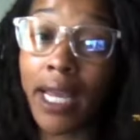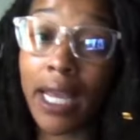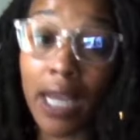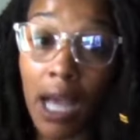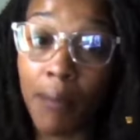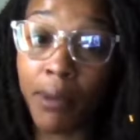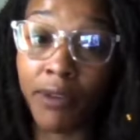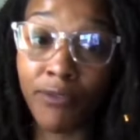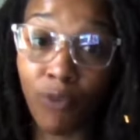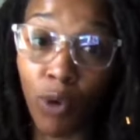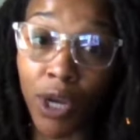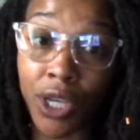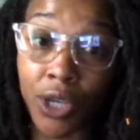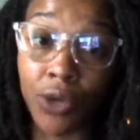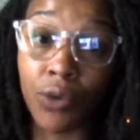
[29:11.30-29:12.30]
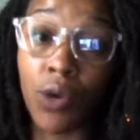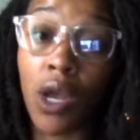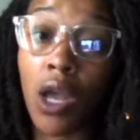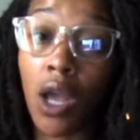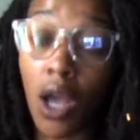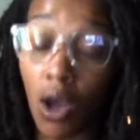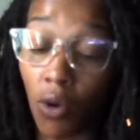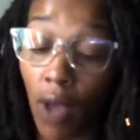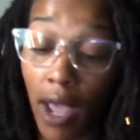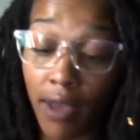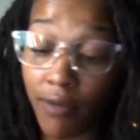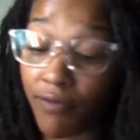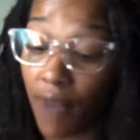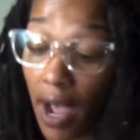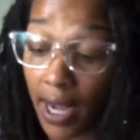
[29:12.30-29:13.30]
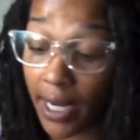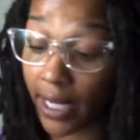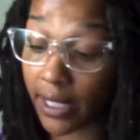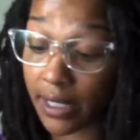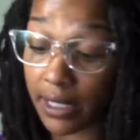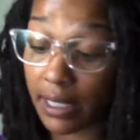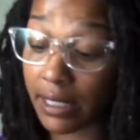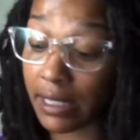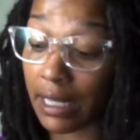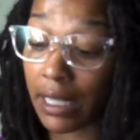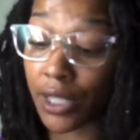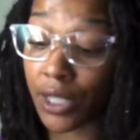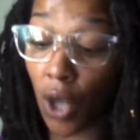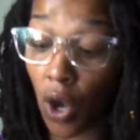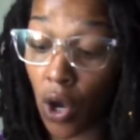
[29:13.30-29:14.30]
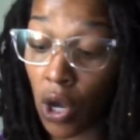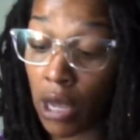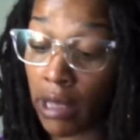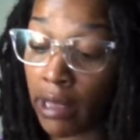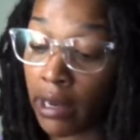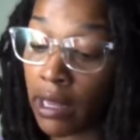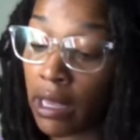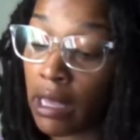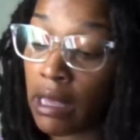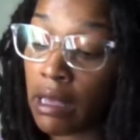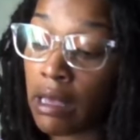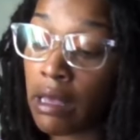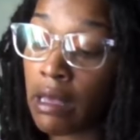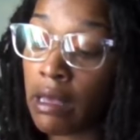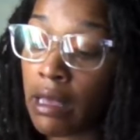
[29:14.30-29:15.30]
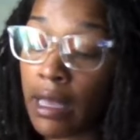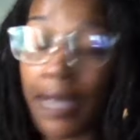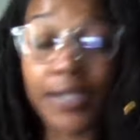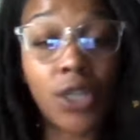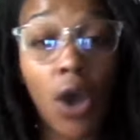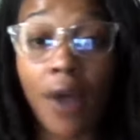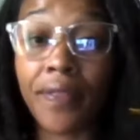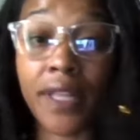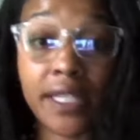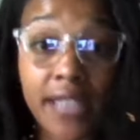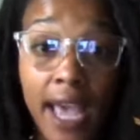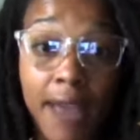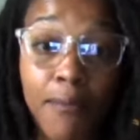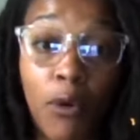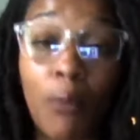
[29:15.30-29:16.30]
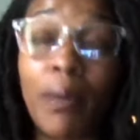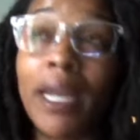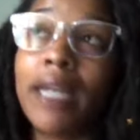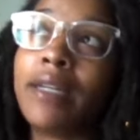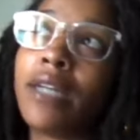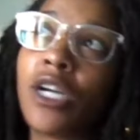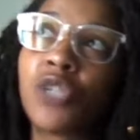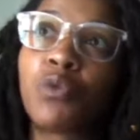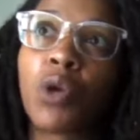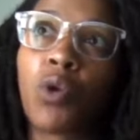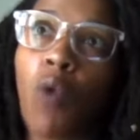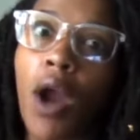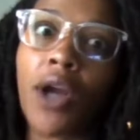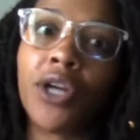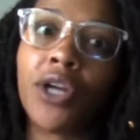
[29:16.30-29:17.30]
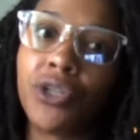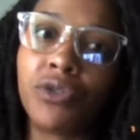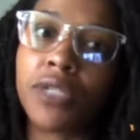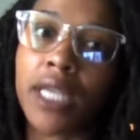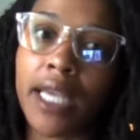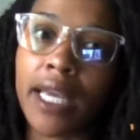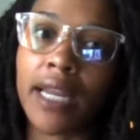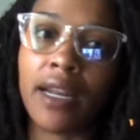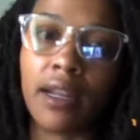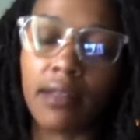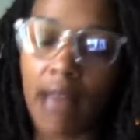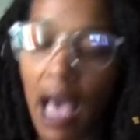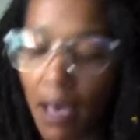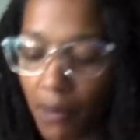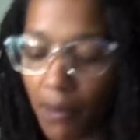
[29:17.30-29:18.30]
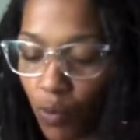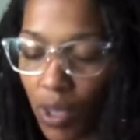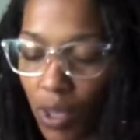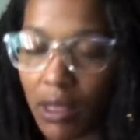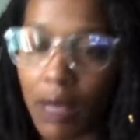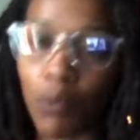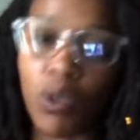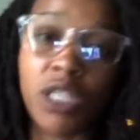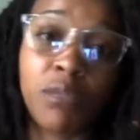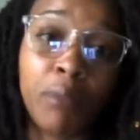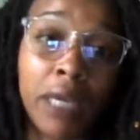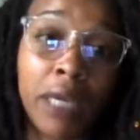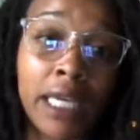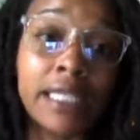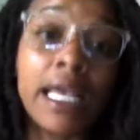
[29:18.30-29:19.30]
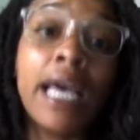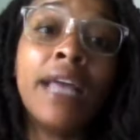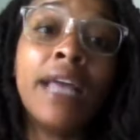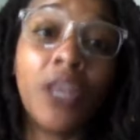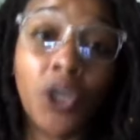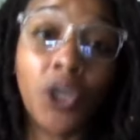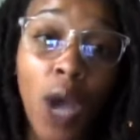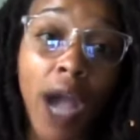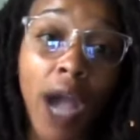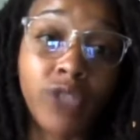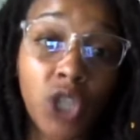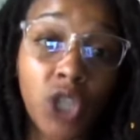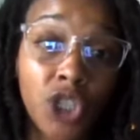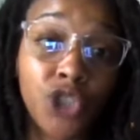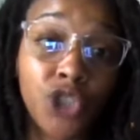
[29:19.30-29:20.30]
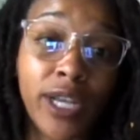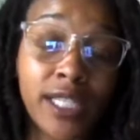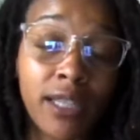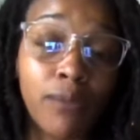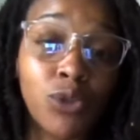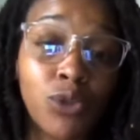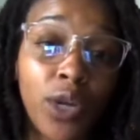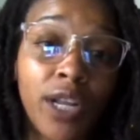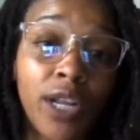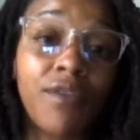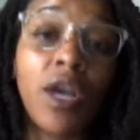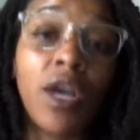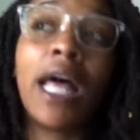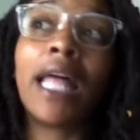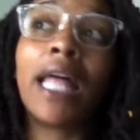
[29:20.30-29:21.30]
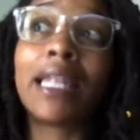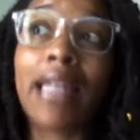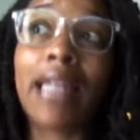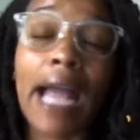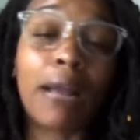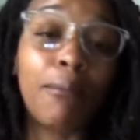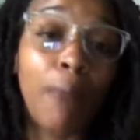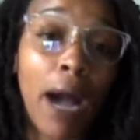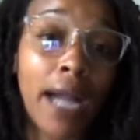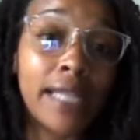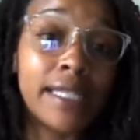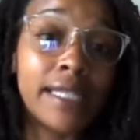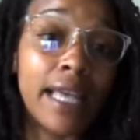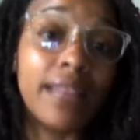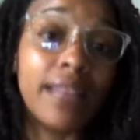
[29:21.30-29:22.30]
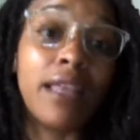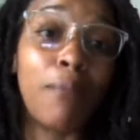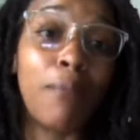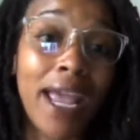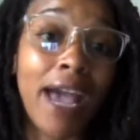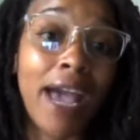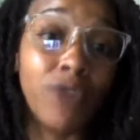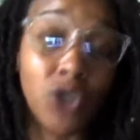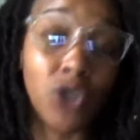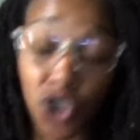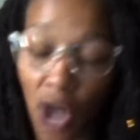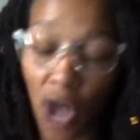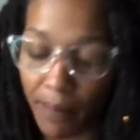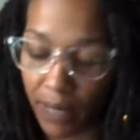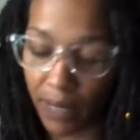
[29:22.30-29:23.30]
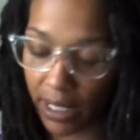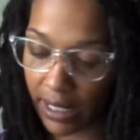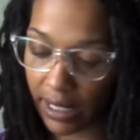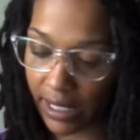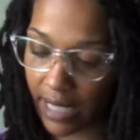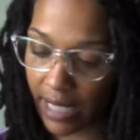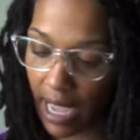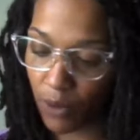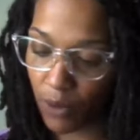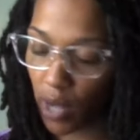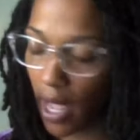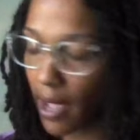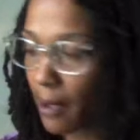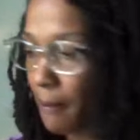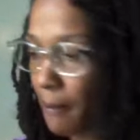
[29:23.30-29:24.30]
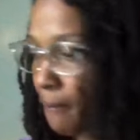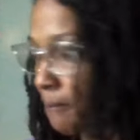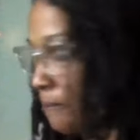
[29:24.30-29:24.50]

coming for you. Okay. Finances is on is on the table, but it does require you to get in alignment with it, which means that you have to address some sort of lack mindset that may have you trapped at this time. Okay.